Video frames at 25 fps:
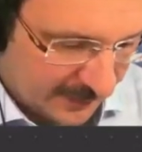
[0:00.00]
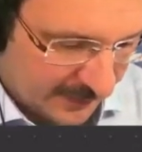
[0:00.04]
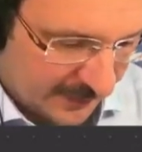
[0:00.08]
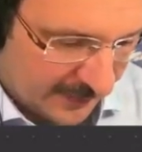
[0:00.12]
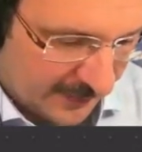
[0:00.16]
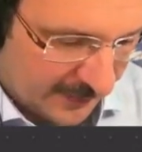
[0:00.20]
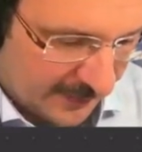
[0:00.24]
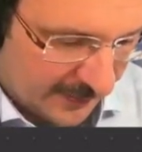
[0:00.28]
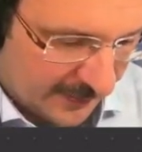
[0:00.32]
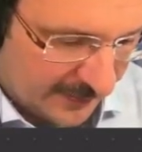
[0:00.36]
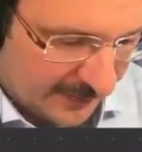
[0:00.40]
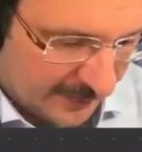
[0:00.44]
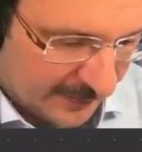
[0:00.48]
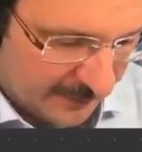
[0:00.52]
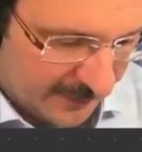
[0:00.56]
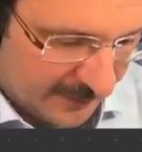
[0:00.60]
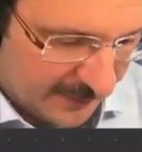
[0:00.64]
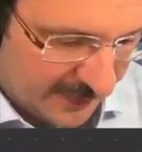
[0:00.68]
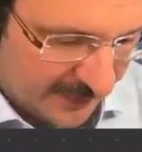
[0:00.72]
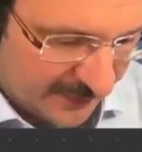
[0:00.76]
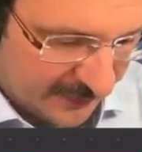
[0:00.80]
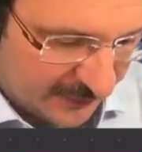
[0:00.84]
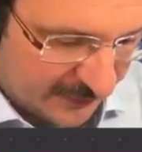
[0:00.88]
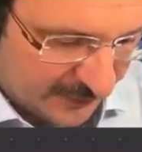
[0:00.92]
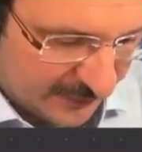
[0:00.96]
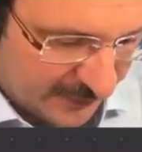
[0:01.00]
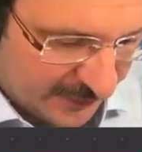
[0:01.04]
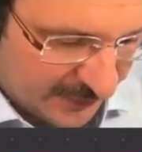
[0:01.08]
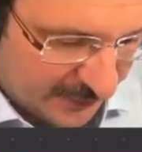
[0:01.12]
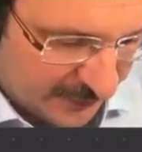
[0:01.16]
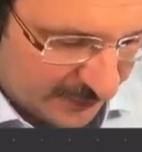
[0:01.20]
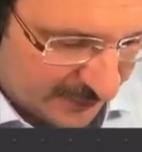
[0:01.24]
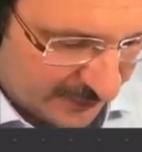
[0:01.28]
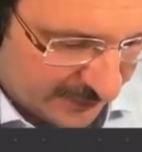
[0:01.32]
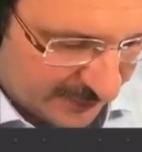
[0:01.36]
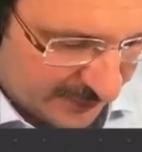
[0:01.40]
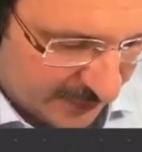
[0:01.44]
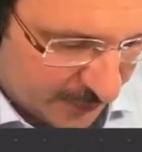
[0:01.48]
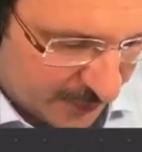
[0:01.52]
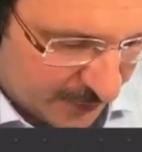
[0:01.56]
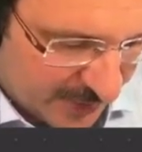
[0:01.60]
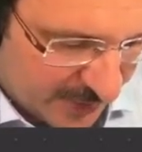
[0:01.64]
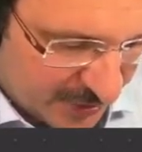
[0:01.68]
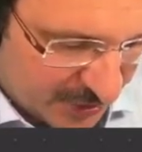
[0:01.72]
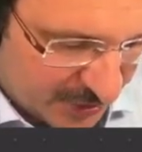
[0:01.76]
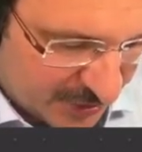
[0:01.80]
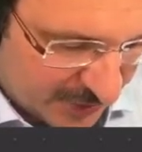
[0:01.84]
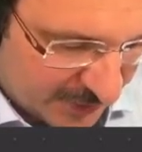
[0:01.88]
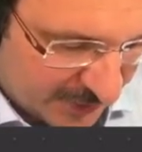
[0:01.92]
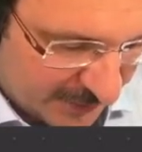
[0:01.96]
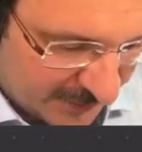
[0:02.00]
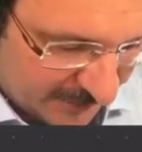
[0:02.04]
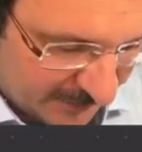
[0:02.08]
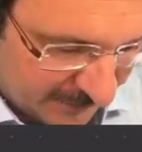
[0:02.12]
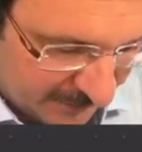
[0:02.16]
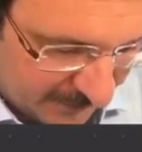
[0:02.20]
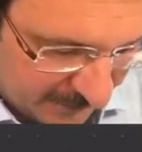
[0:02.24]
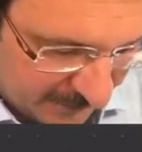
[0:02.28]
And that means Newton's equation